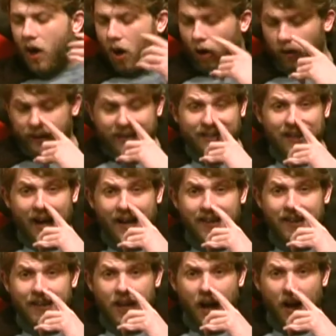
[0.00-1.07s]
early as
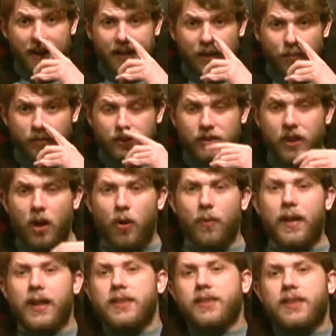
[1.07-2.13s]
1990, it was
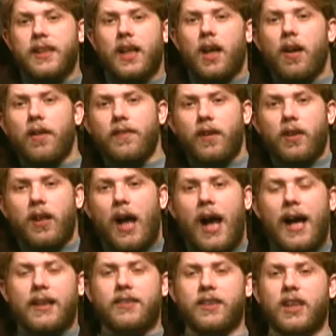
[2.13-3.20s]
known as the
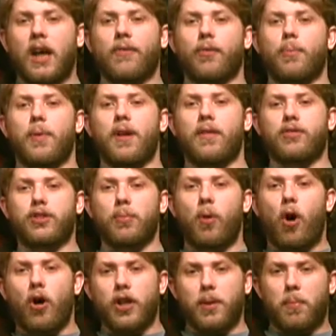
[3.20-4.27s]
last government of
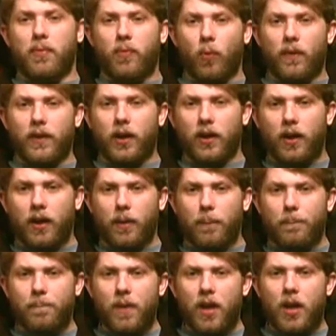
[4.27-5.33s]
Somalia before the
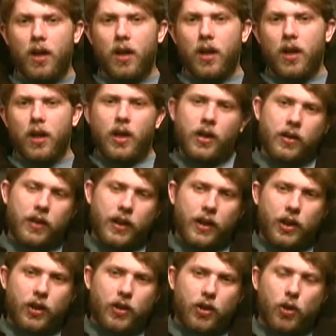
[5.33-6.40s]

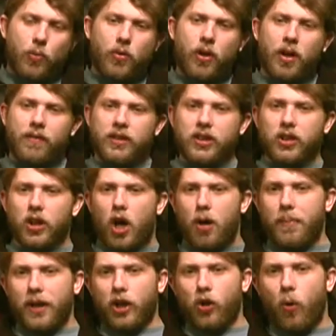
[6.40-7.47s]
Union of
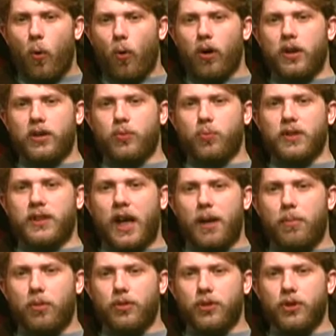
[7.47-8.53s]
Islamic Courts was
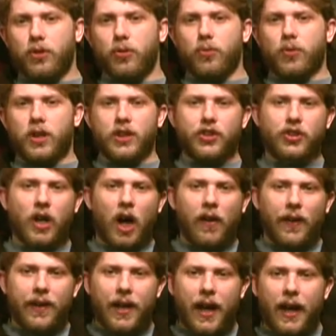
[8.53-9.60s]
able to
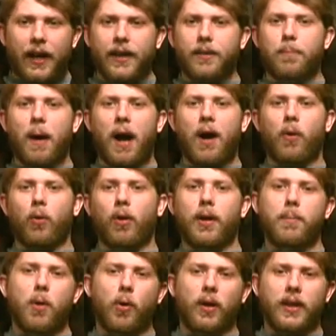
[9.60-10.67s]
consolidate power in
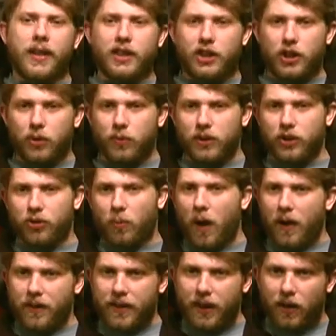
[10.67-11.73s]
Mogadishu and the
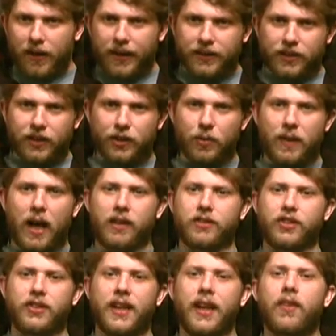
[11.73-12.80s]
surrounding areas in
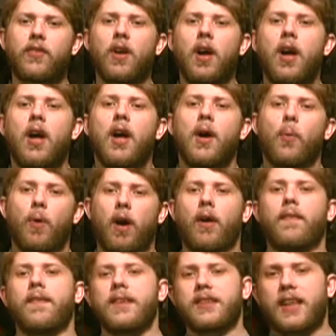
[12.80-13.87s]
2006.
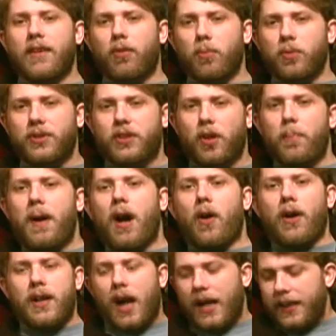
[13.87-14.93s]
Well, this government was still in
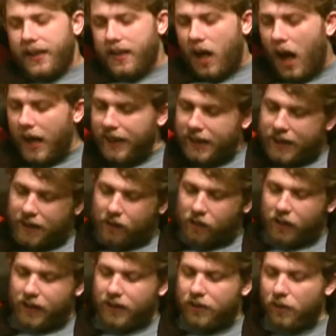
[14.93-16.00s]
power in 1990 and
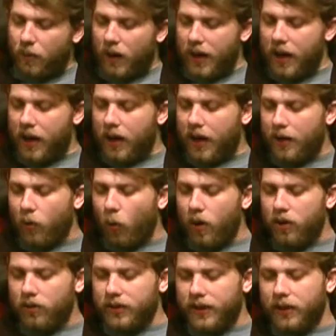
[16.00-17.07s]
entered into an
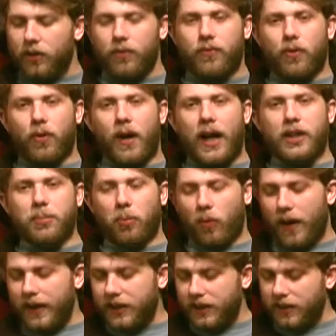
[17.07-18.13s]
oil deal for
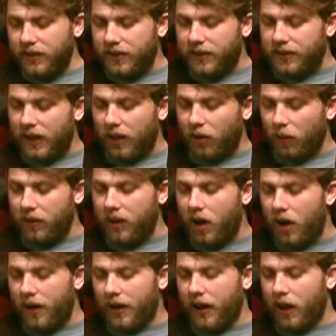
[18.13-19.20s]
explorations, etc., with
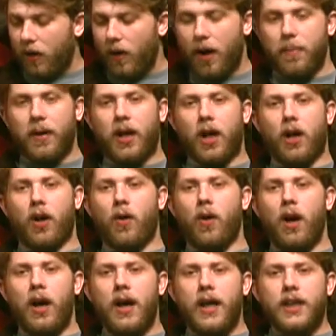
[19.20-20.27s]
Conoco, Amoco,
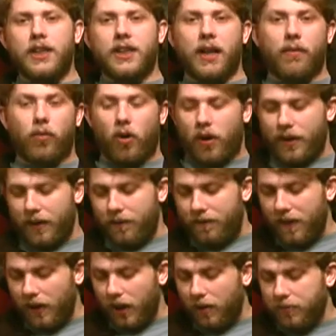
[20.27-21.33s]
Chevron, and
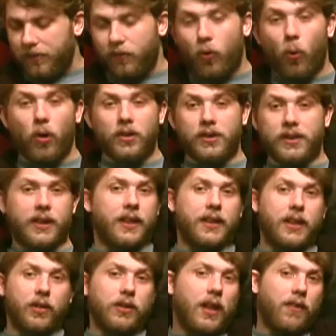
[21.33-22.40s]
Phillips. Of course, the
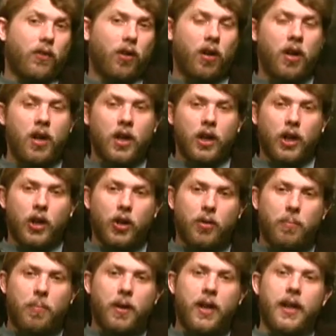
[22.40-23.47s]
deal never
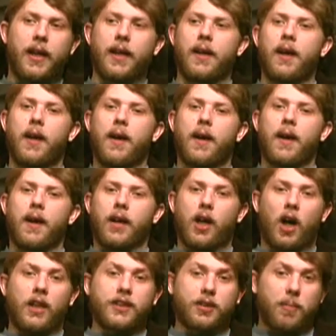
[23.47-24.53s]
could be
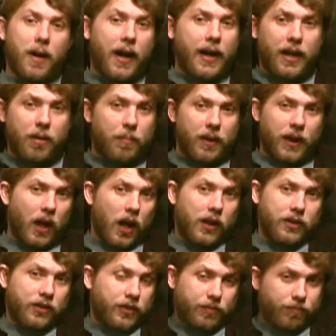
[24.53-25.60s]
consummated
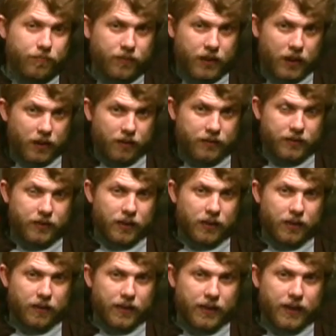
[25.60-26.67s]
because
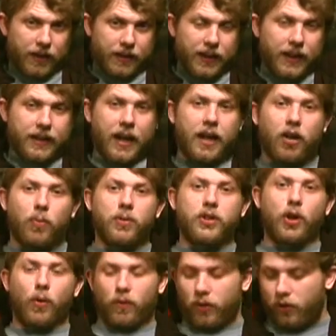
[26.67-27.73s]
the dictator
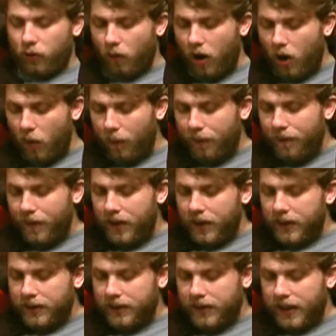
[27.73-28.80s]
was overthrown.
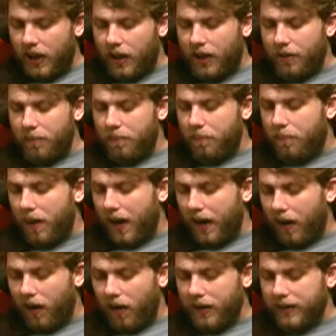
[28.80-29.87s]
Siad
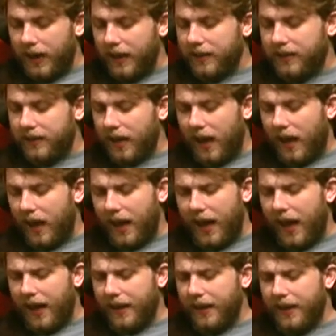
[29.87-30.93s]
Barre,
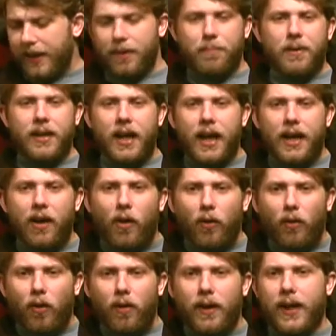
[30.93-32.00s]

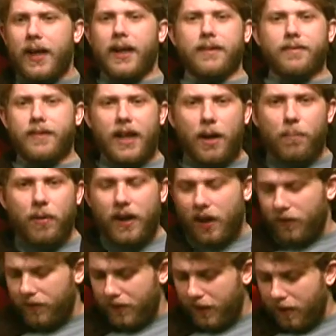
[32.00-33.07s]
Siadbarre, I can't
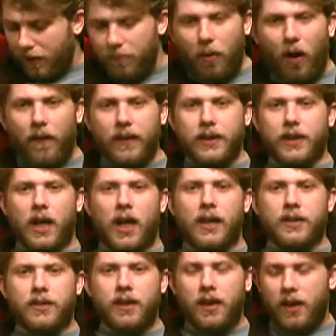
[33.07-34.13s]
pronounce it, I
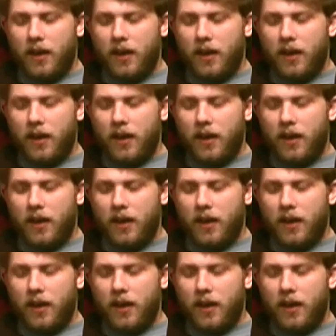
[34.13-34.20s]
apologize.